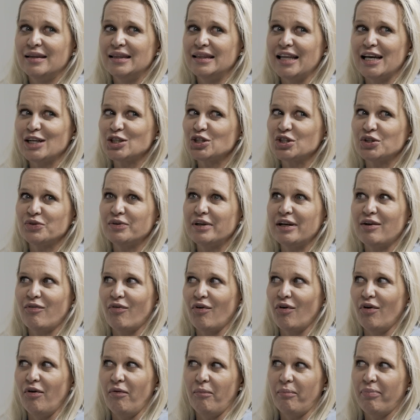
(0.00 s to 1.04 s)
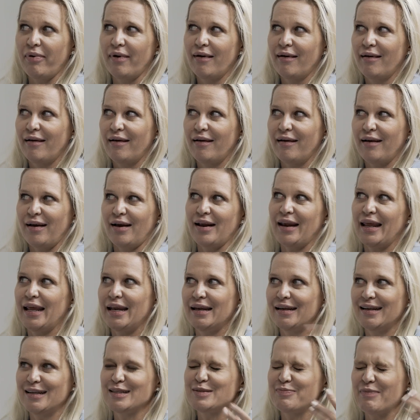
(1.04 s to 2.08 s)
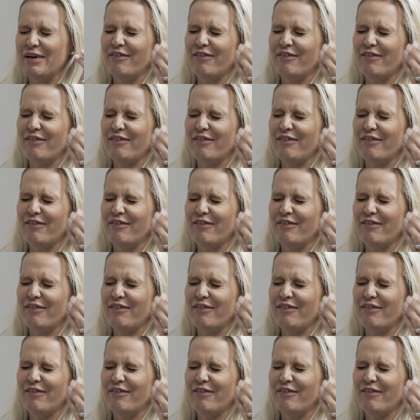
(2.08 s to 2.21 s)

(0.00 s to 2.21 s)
luxury group. And let's